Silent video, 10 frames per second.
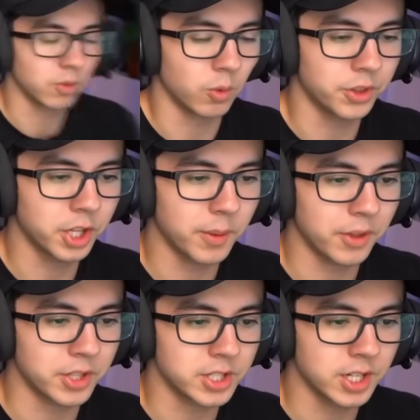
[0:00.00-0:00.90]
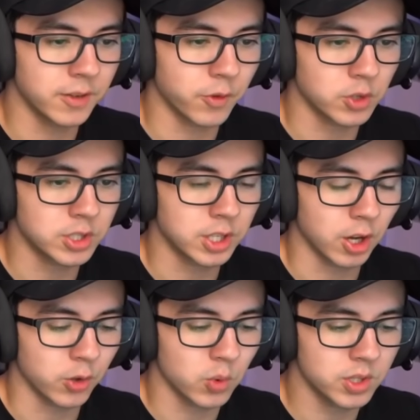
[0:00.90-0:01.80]
One thing about this kit versus the
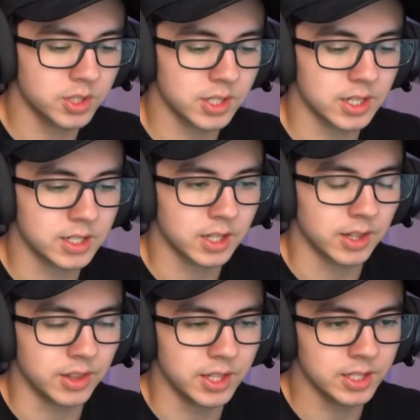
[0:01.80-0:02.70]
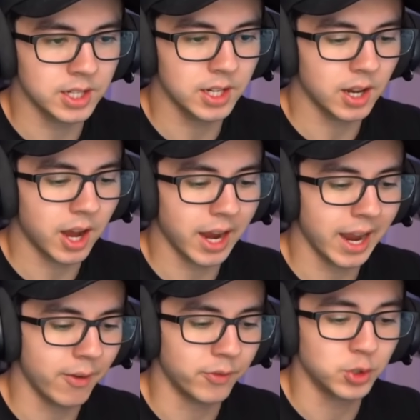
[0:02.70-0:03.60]
other ones is in this kit, I
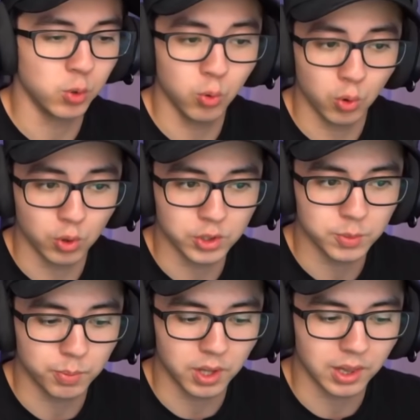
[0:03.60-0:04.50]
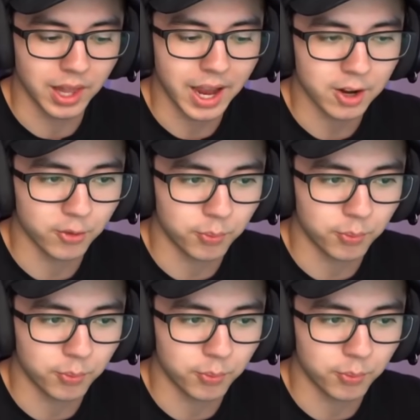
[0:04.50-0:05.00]
have tools, but lack of